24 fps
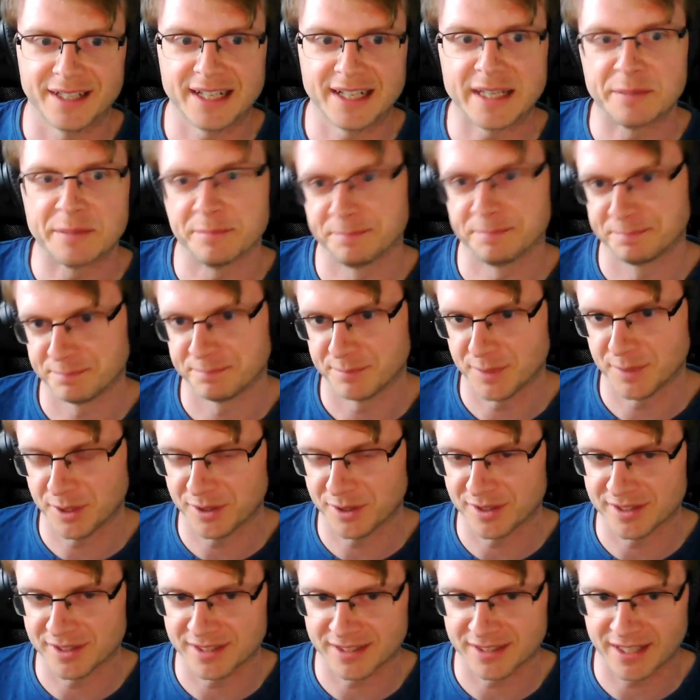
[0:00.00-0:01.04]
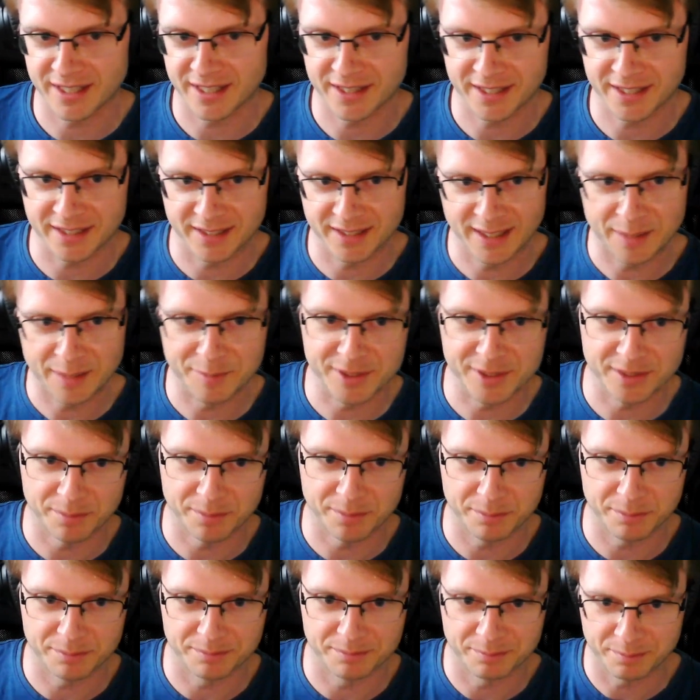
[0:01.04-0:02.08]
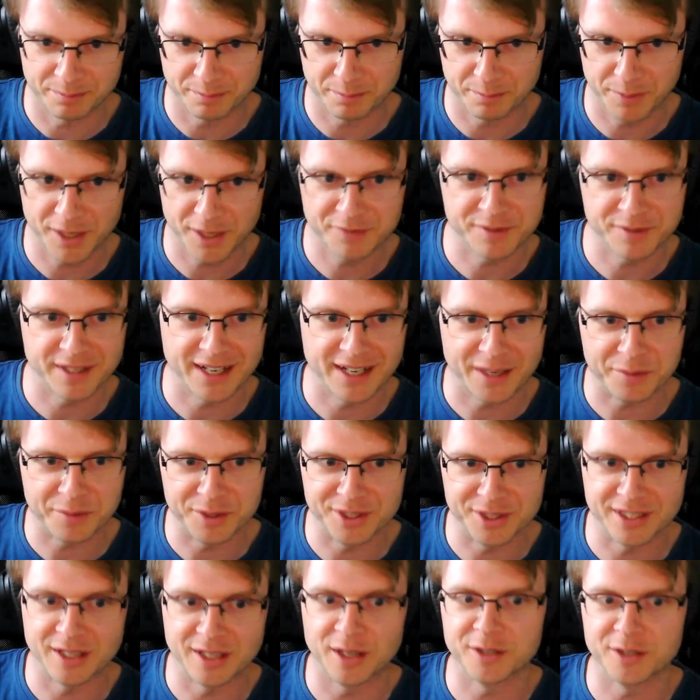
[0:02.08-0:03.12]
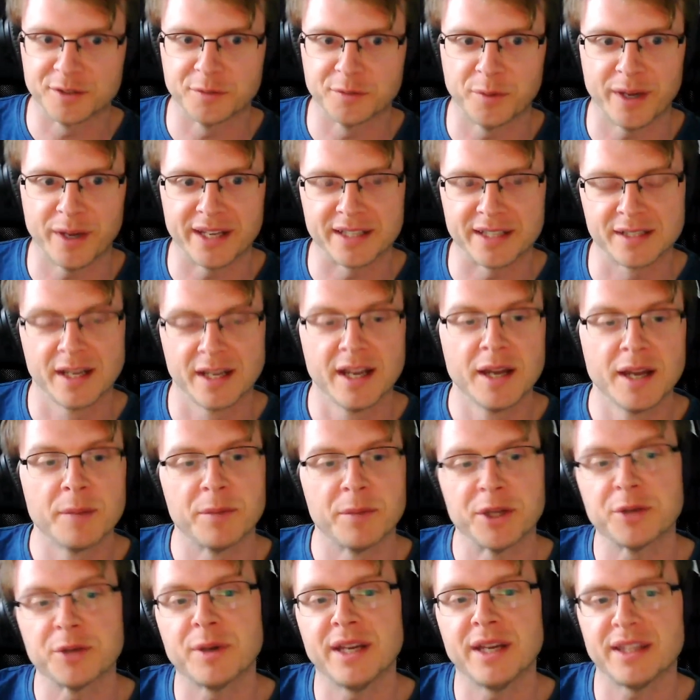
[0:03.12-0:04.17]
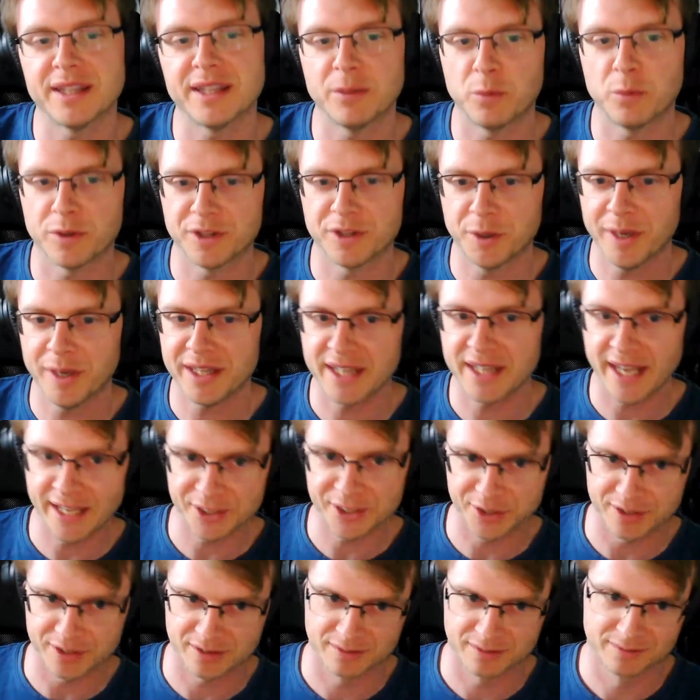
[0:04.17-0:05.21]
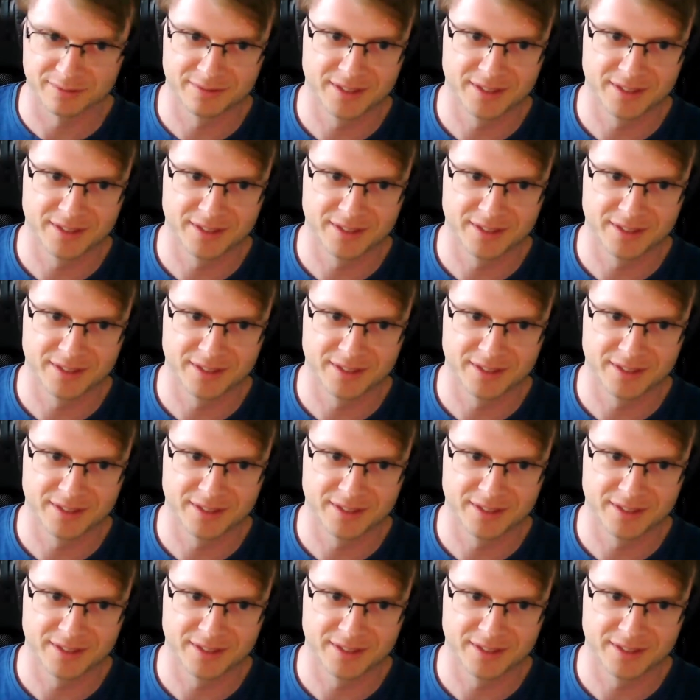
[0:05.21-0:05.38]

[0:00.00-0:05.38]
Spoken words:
Gleam, because I think Gleam is a perfect language in a lot of ways. But you hit the edges.